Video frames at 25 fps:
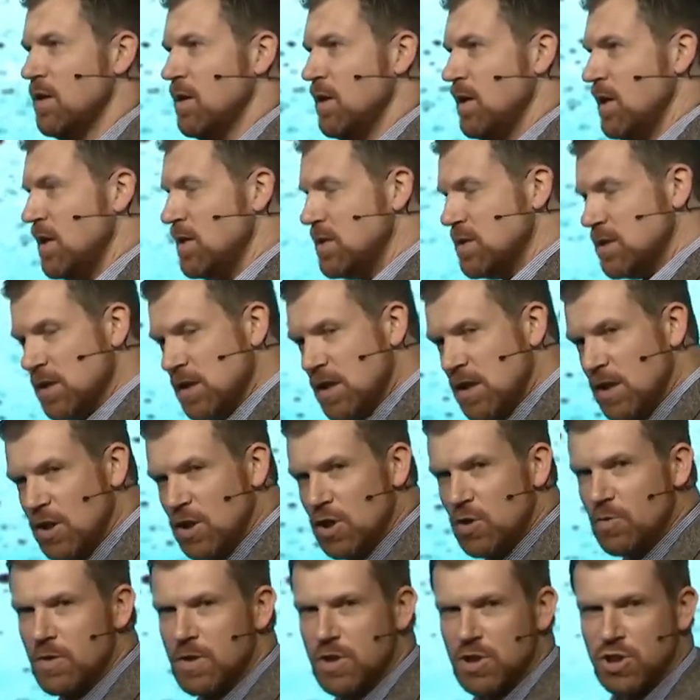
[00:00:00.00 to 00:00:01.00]
He's leading
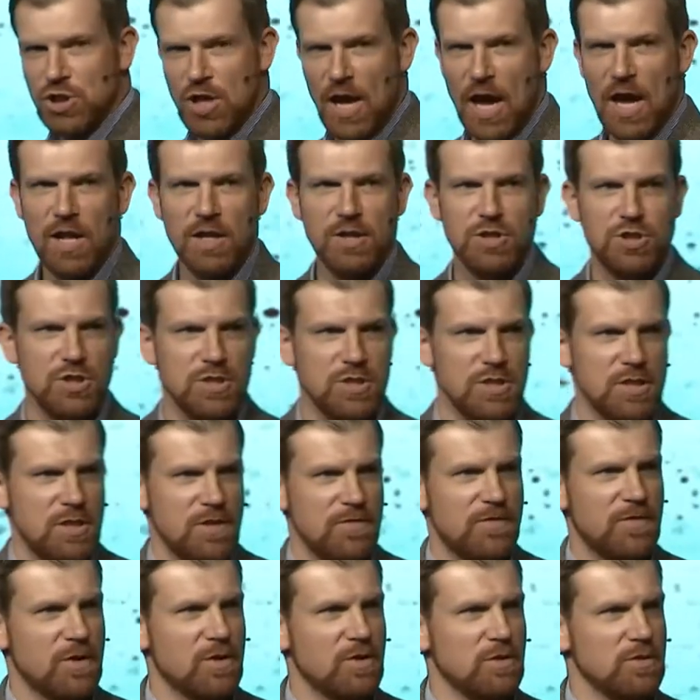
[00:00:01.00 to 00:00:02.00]
you into challenges and
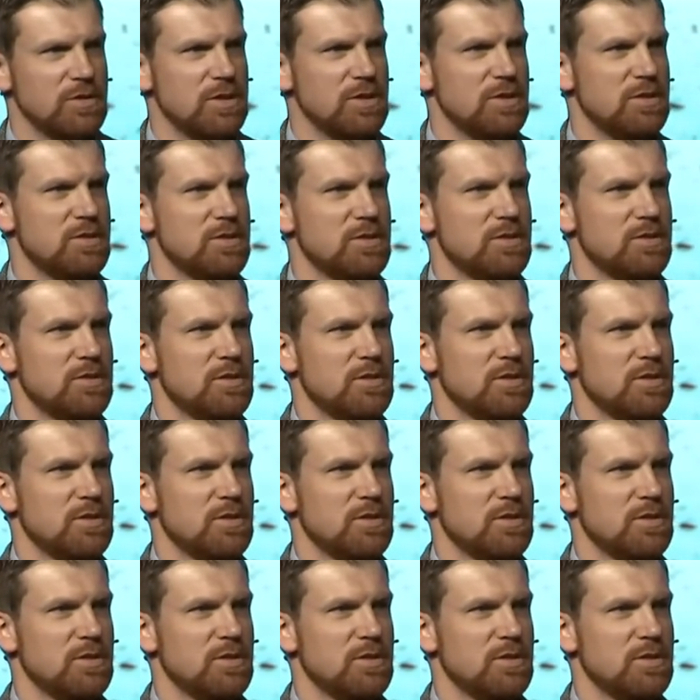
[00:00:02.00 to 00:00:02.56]
difficulties.